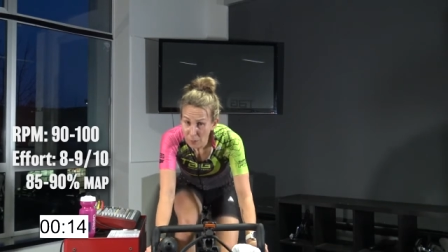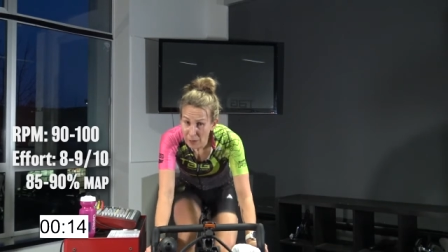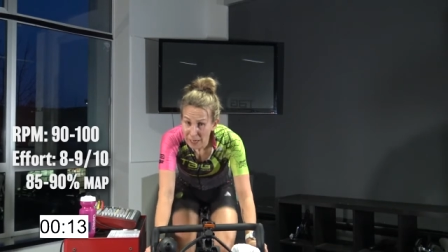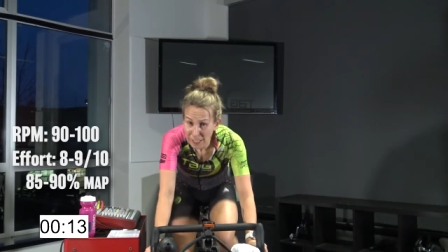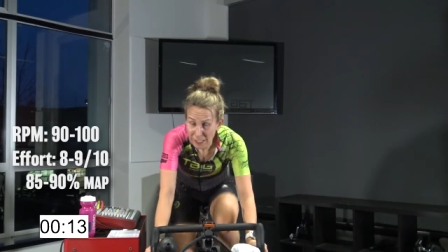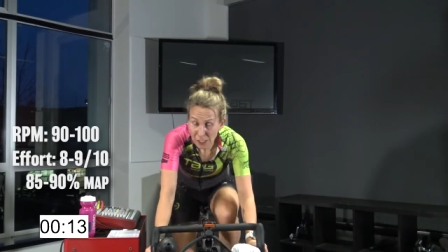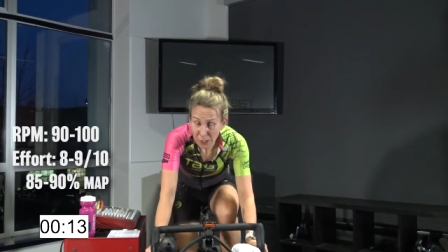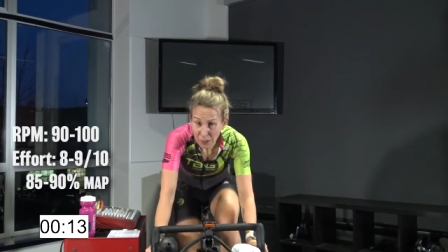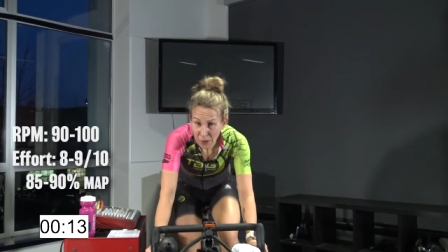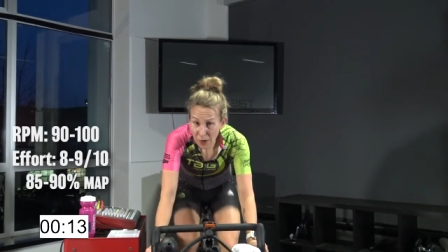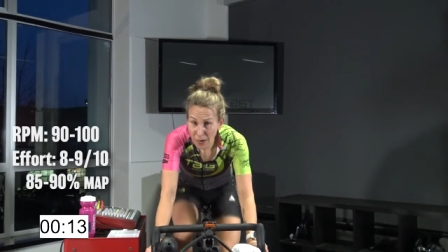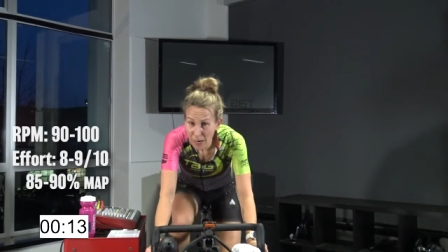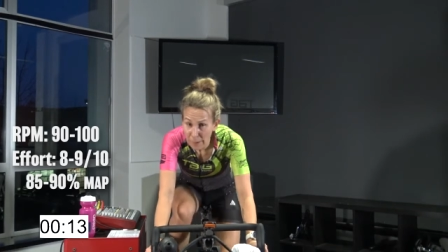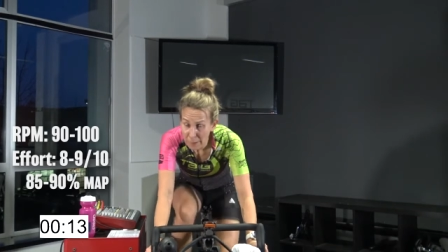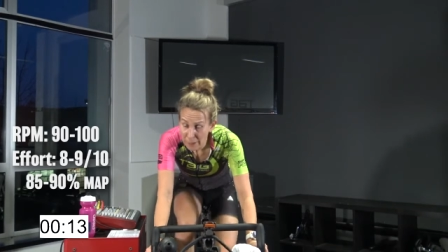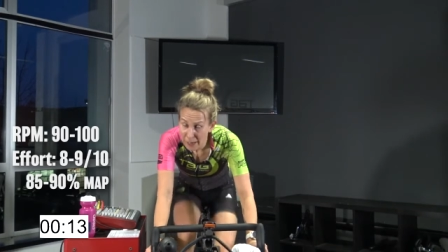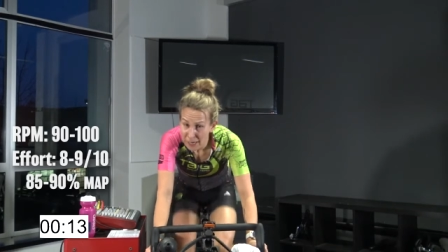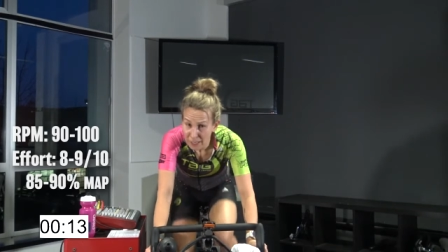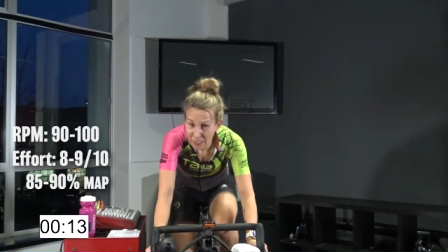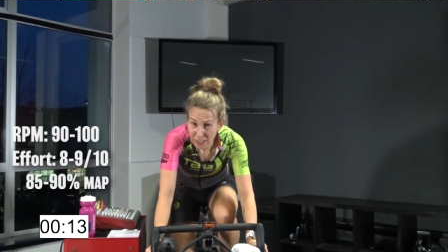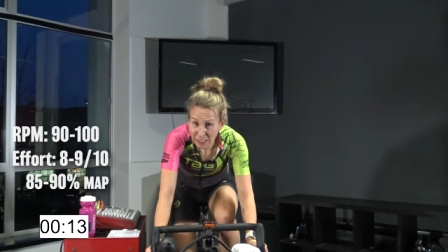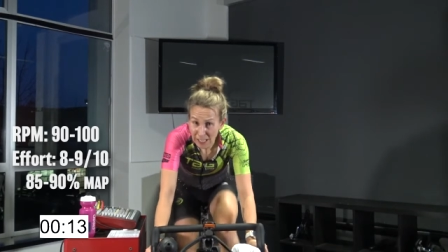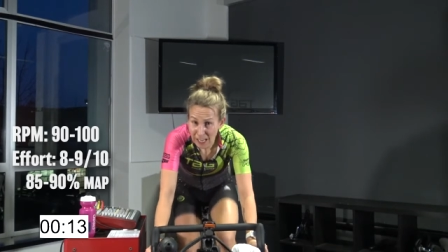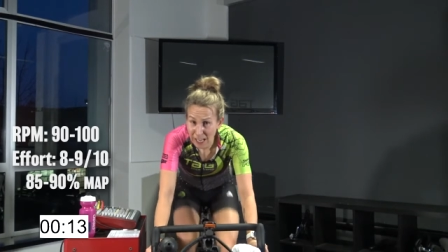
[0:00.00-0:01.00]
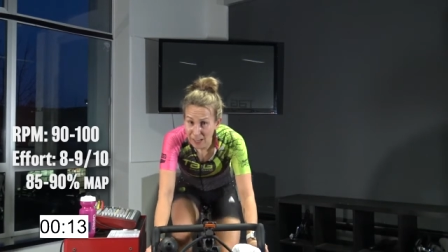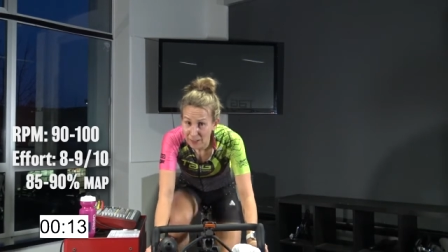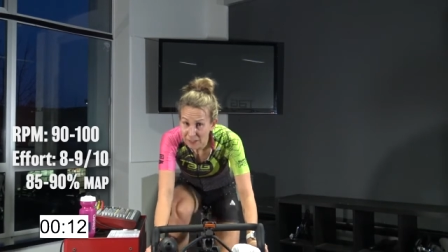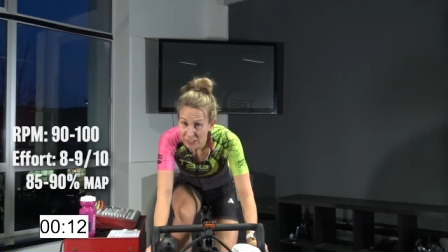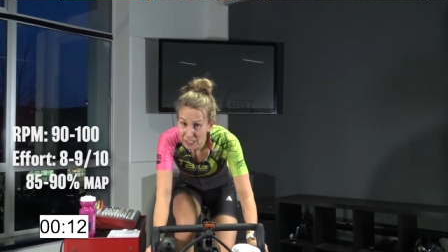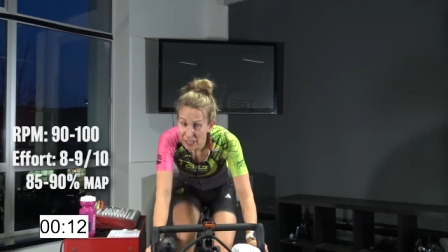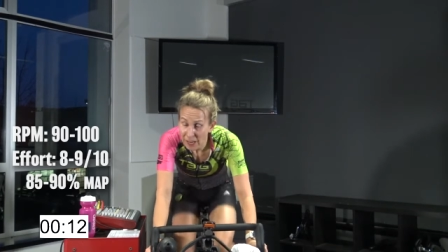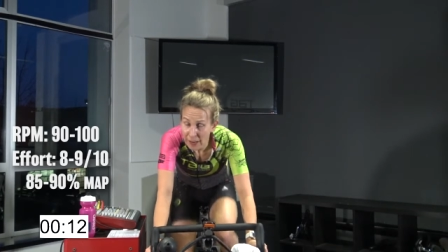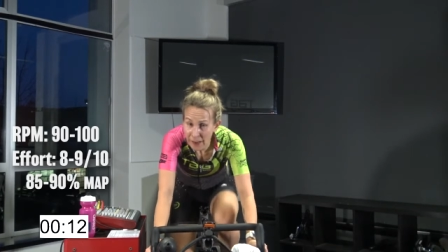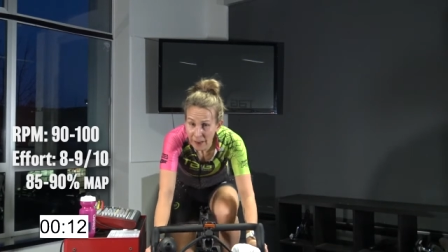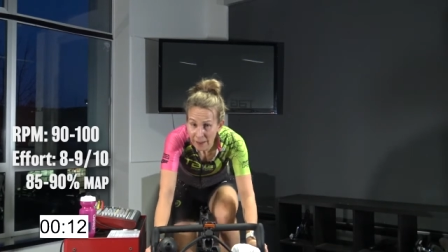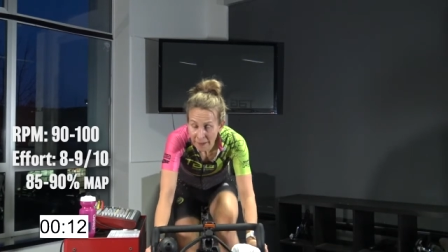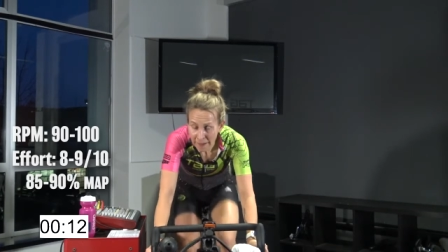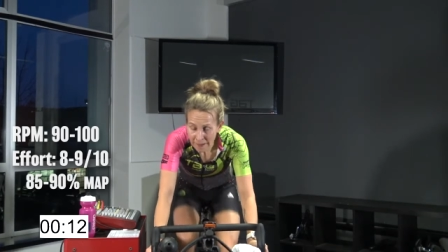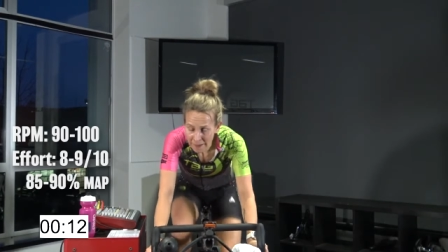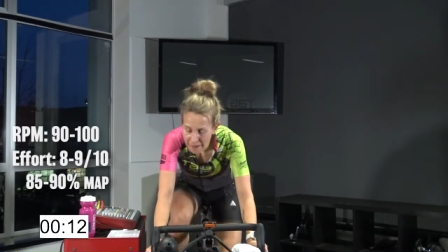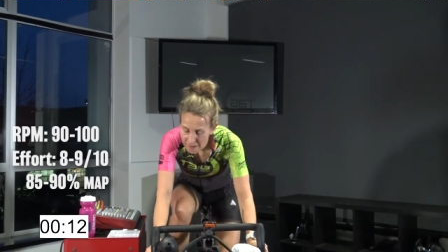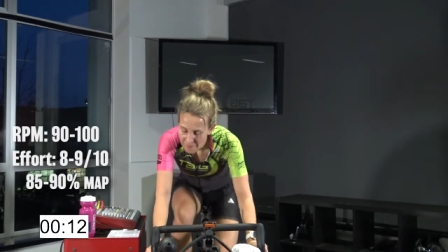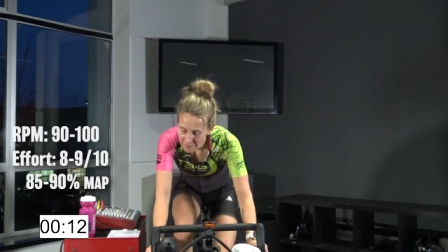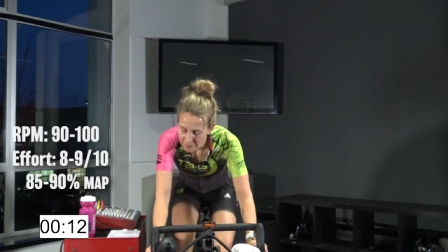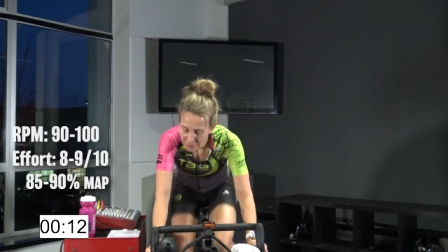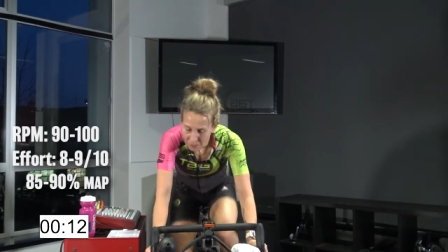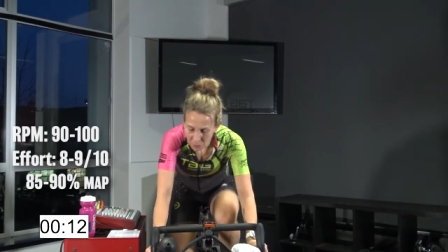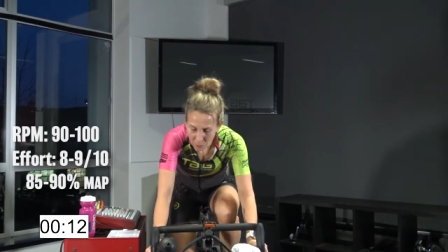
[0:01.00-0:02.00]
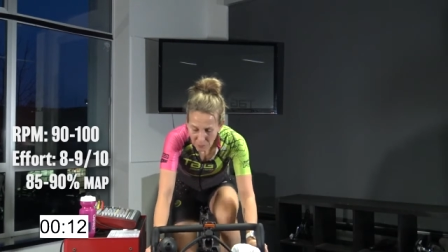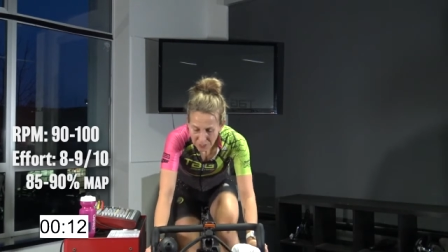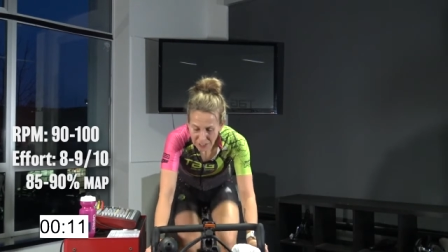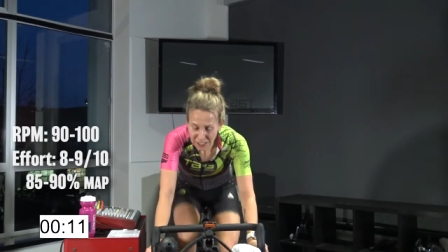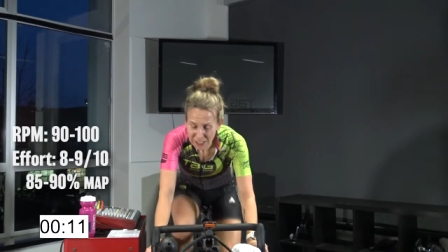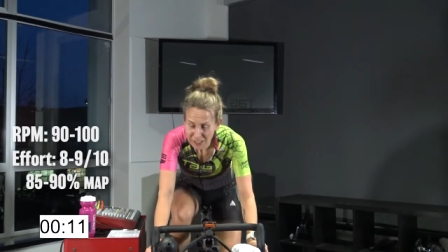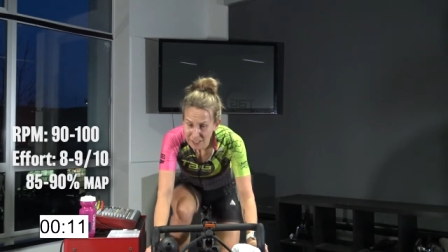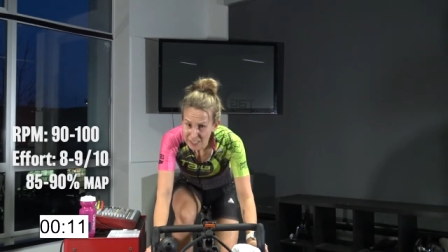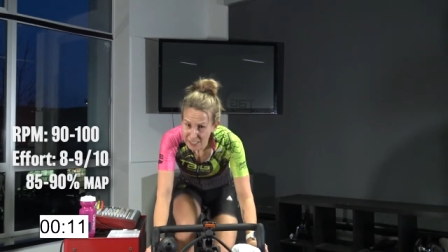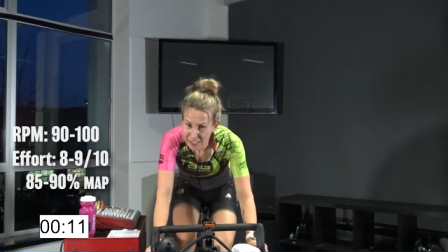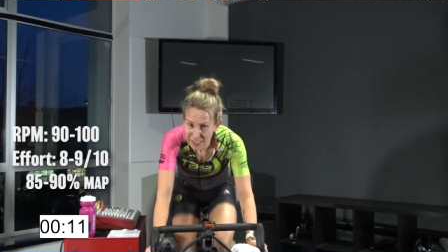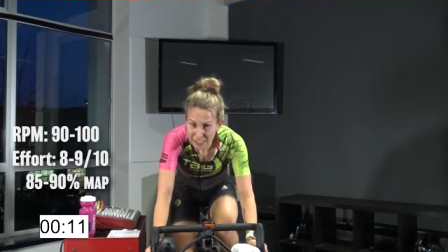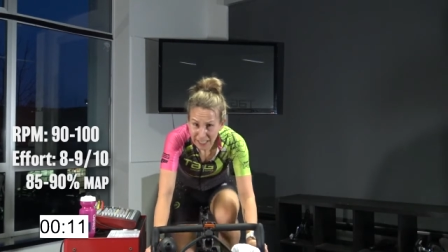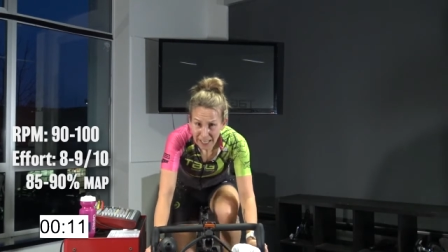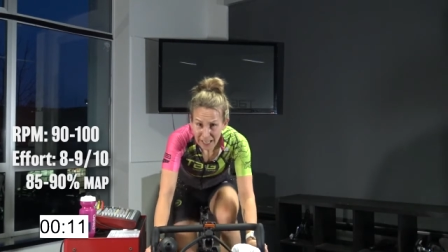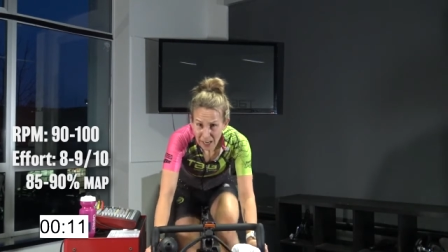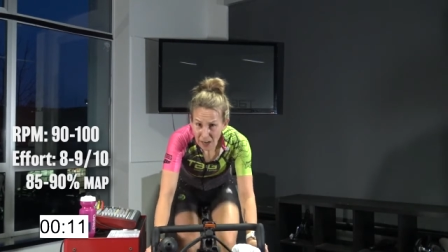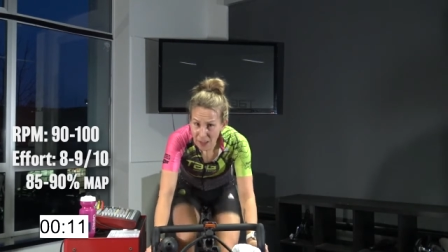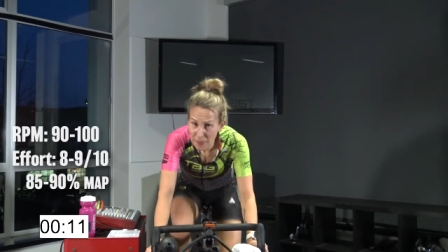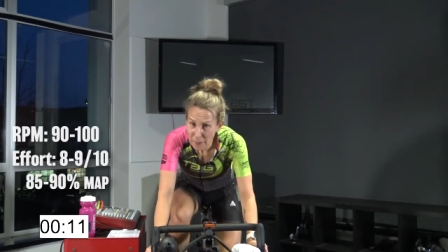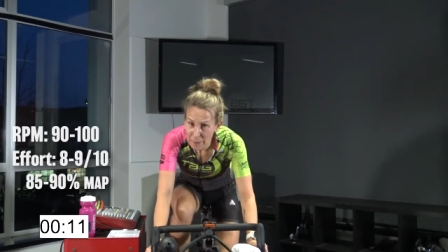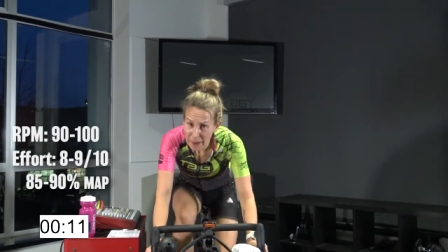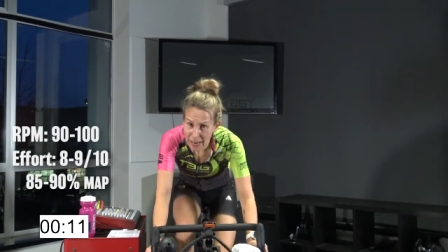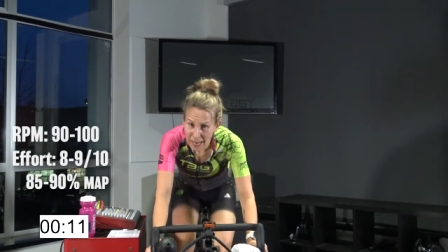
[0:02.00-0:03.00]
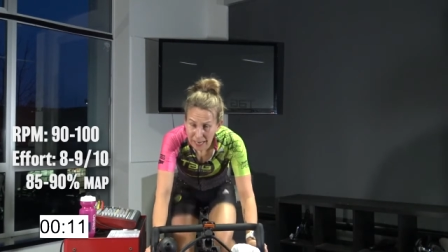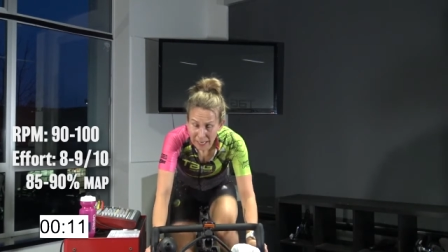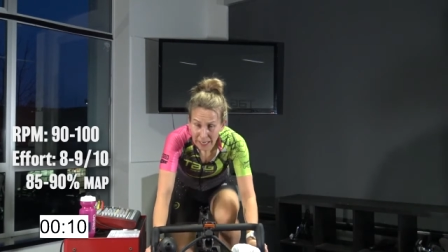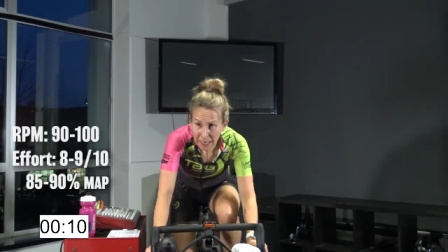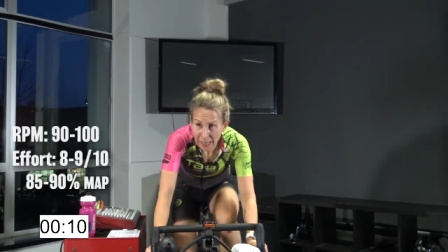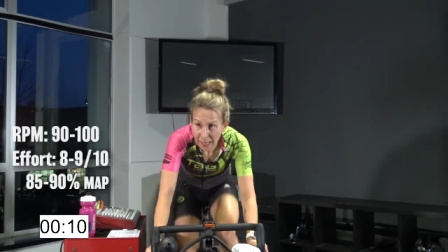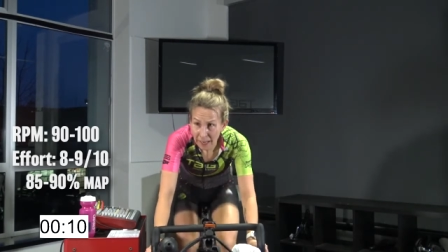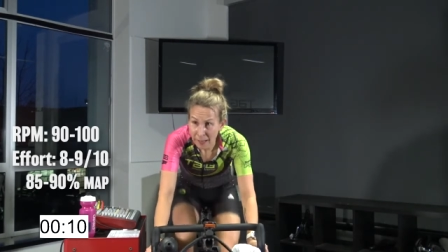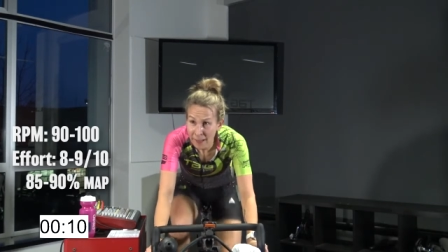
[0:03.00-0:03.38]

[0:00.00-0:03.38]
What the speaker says: way too hard by ourselves. We just need to get on the back.